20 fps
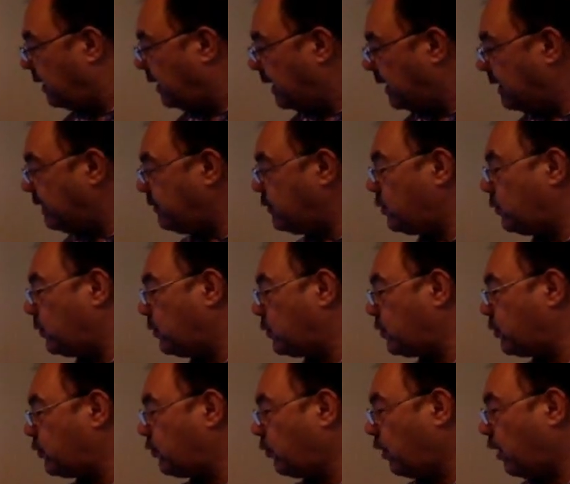And if you were
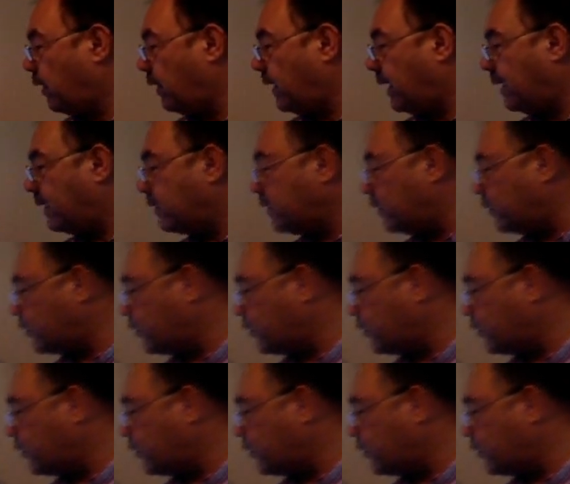to draw that